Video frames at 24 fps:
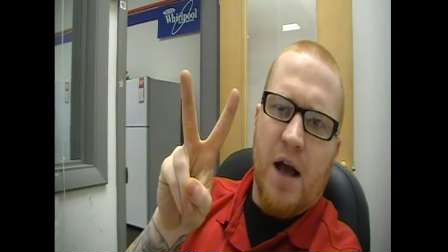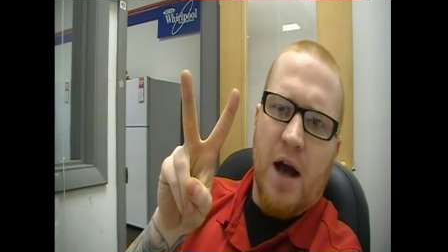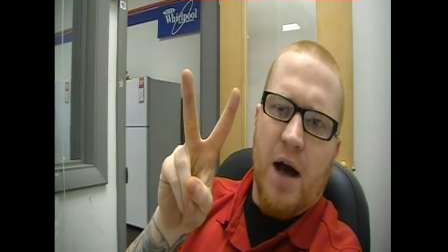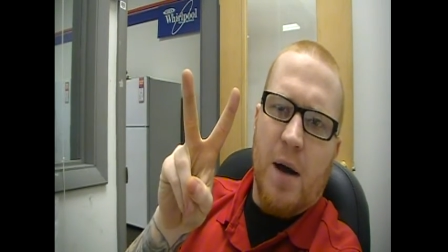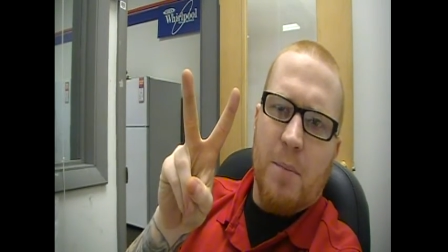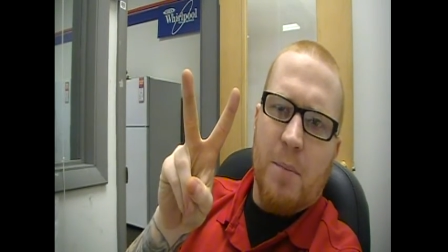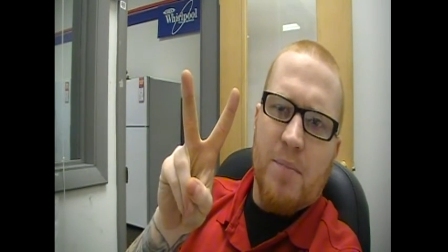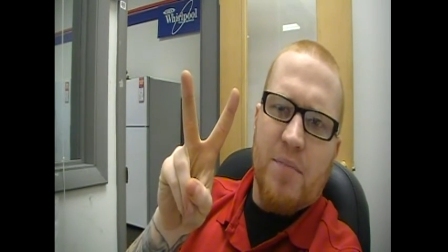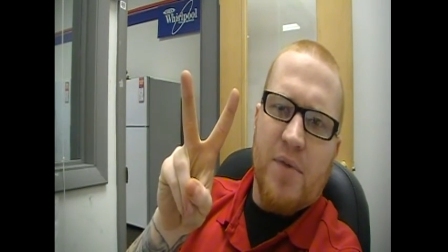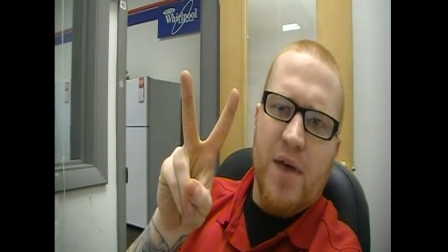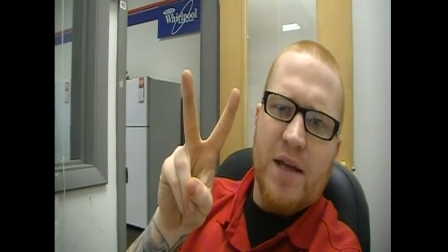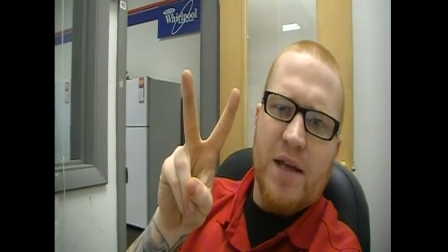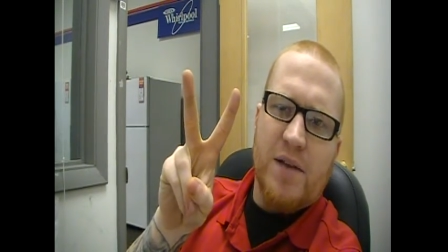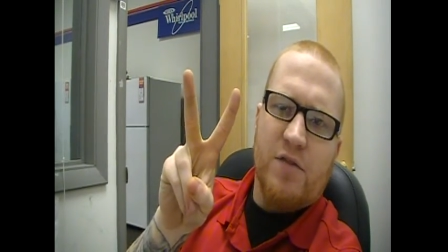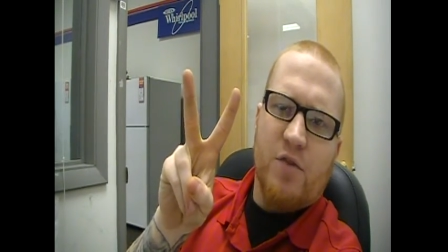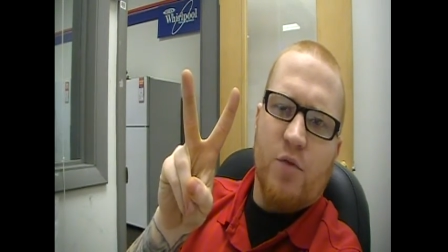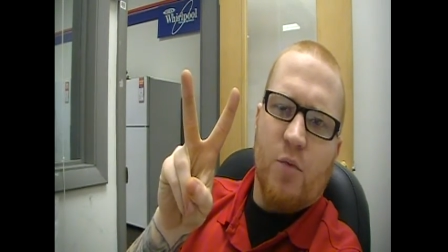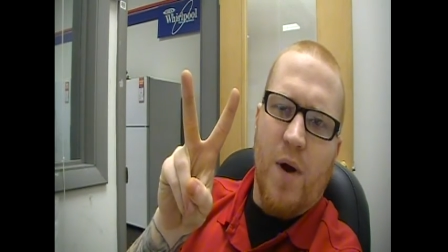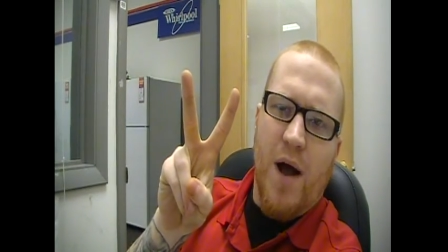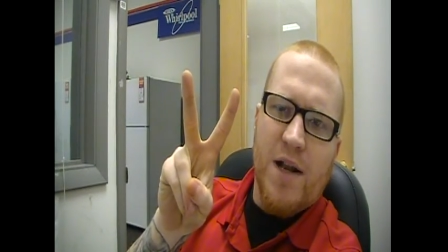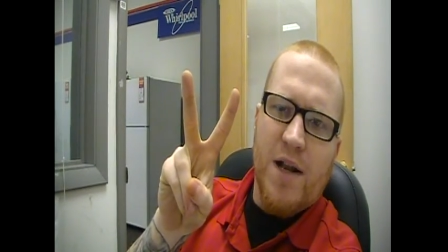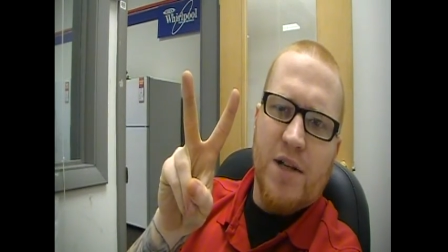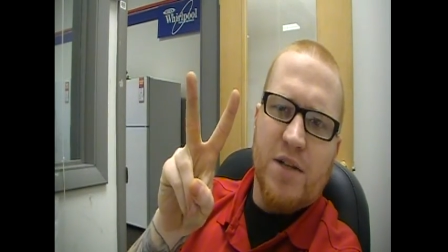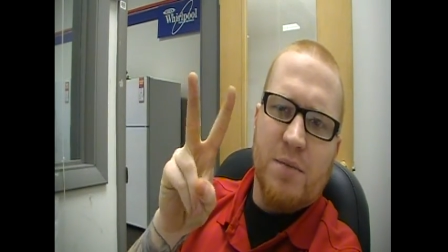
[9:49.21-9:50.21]
Um, thanks for
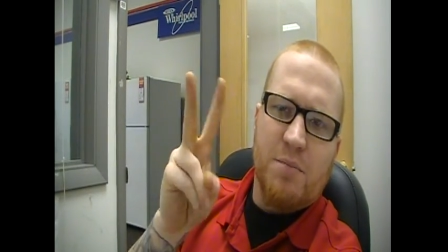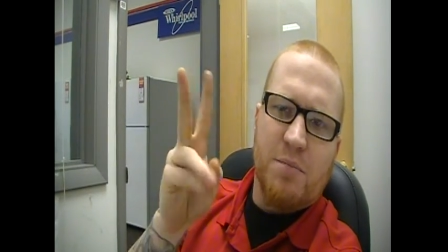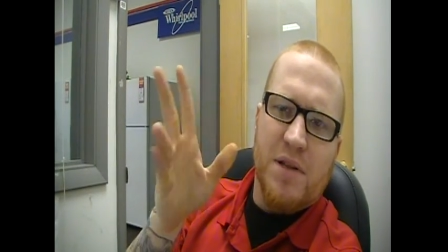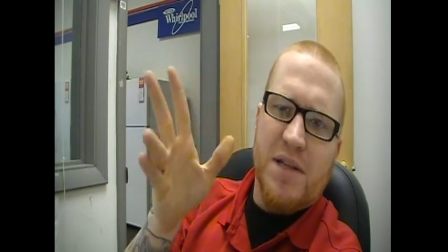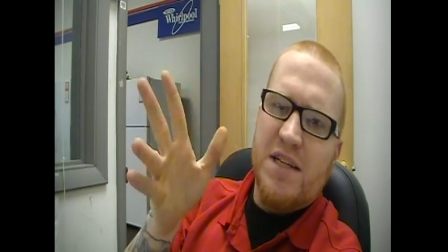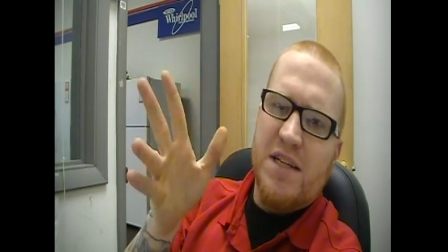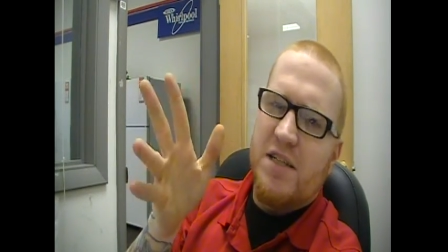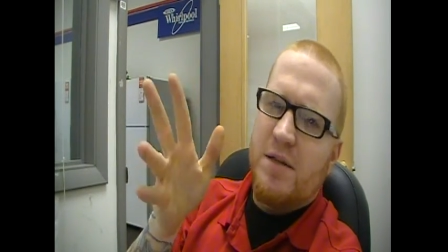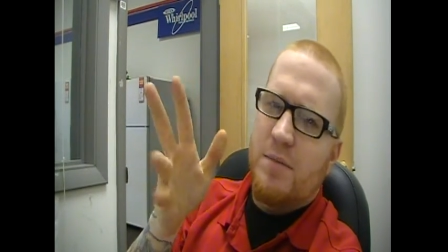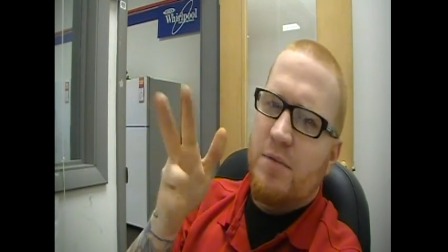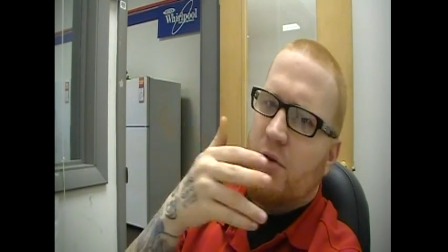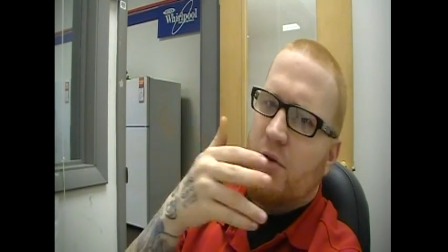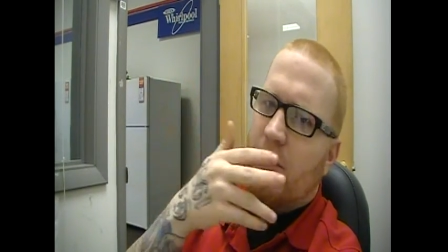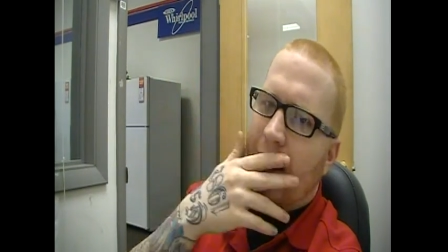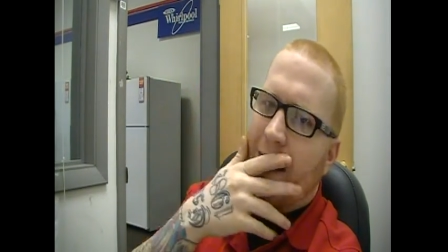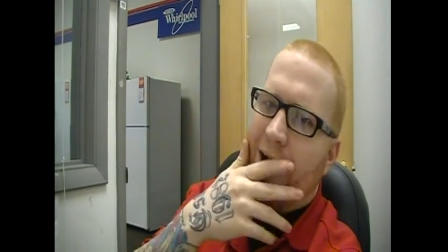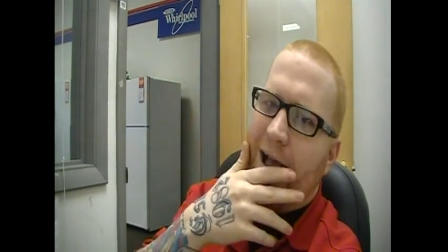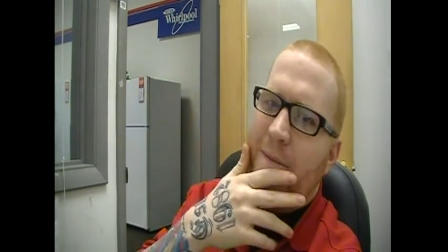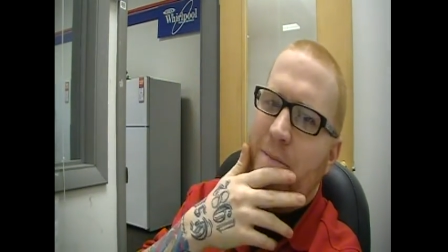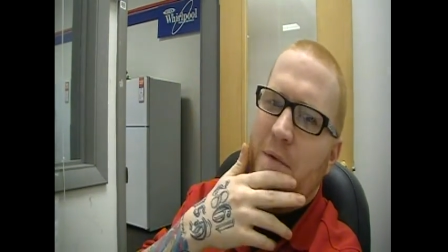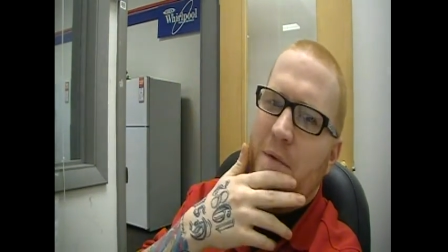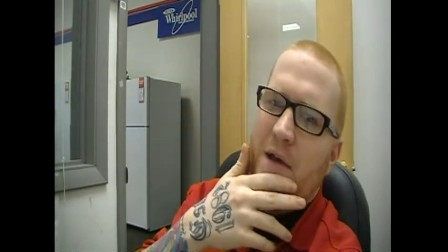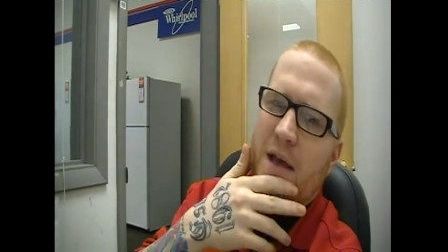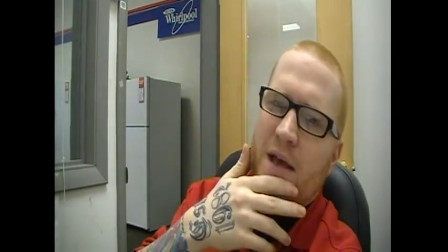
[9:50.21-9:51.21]
watching. Please
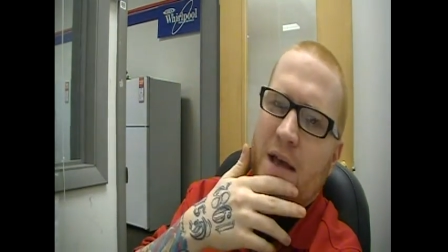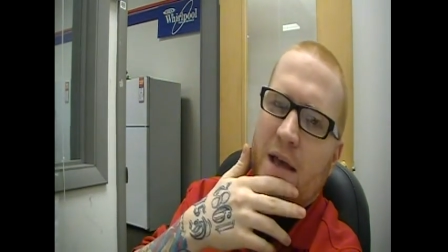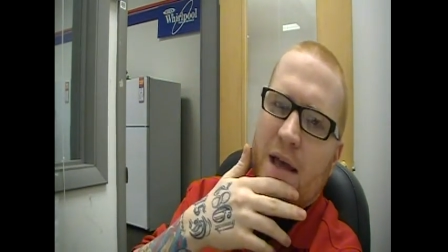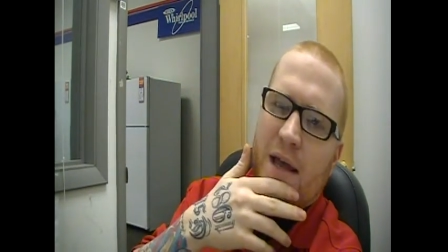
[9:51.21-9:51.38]
subscribe.